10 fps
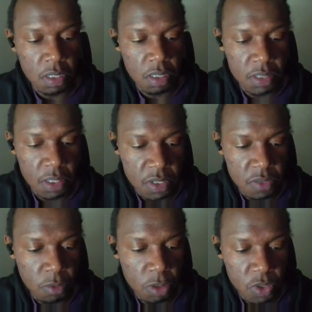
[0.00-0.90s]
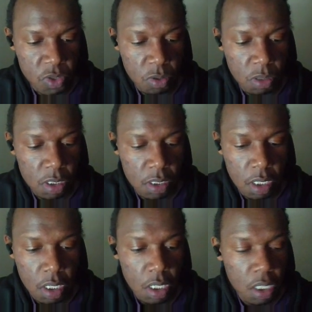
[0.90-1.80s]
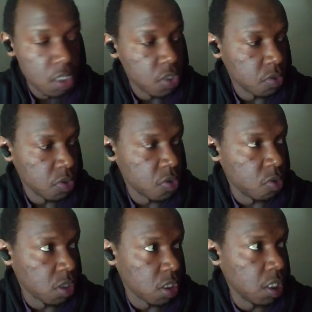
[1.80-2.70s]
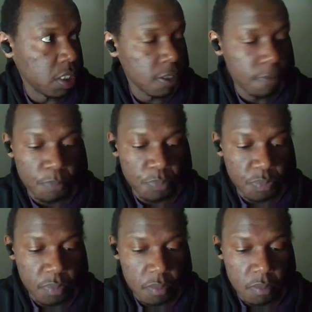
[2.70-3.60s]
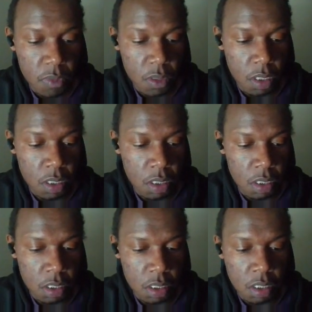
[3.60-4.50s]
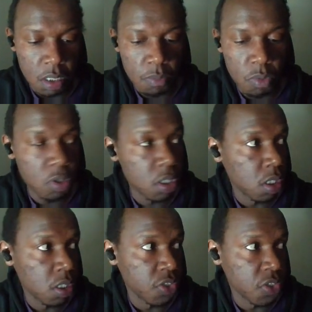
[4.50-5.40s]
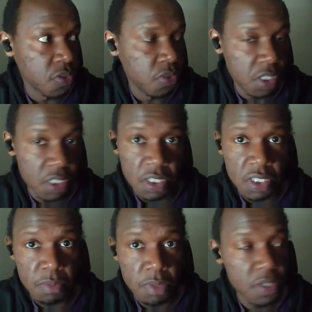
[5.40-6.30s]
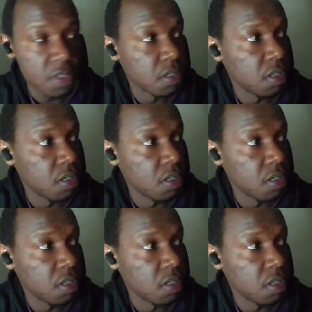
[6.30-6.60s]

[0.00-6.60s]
successfully installed. So I'm just gonna clear, and I'm gonna just create a database